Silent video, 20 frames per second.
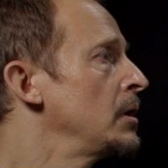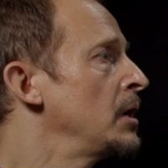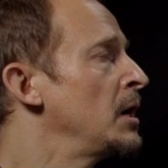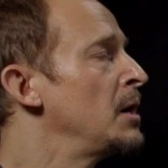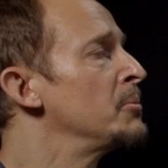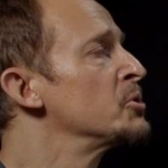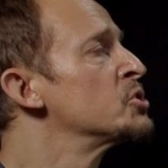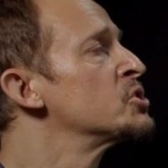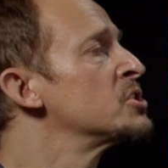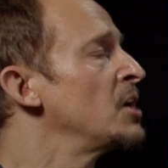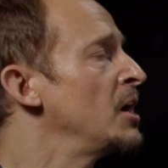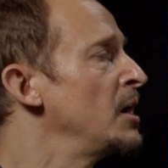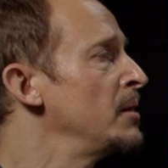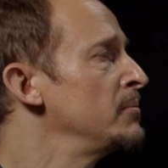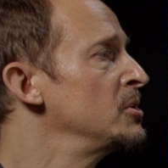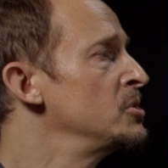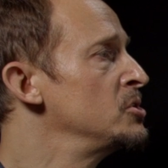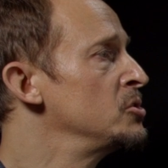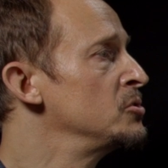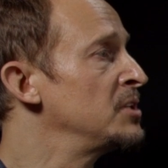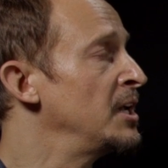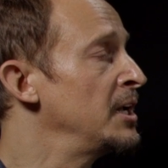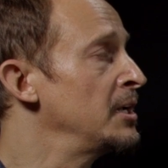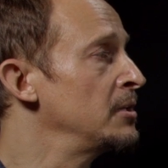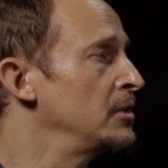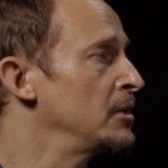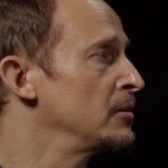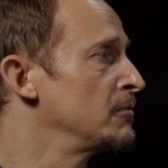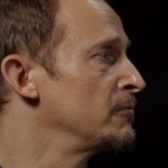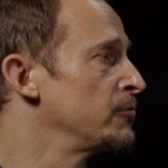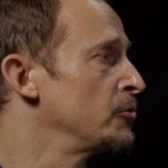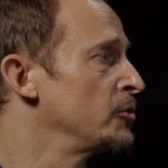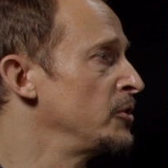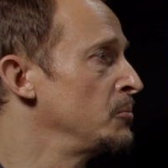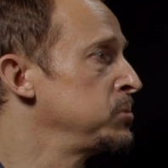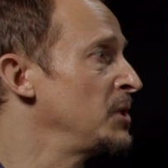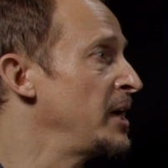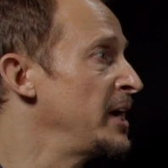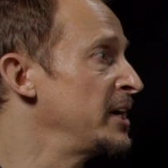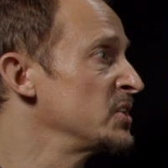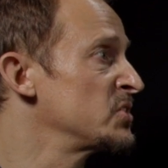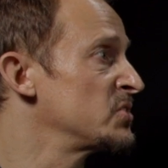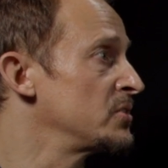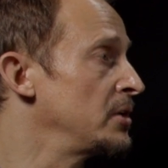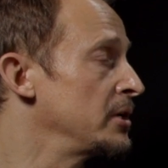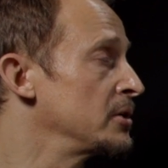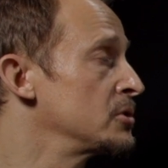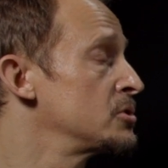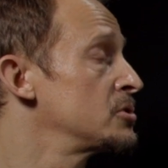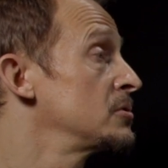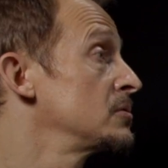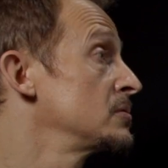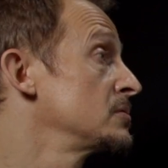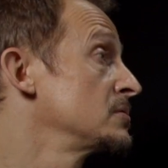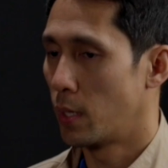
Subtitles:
How much time did you take then for the planning stage?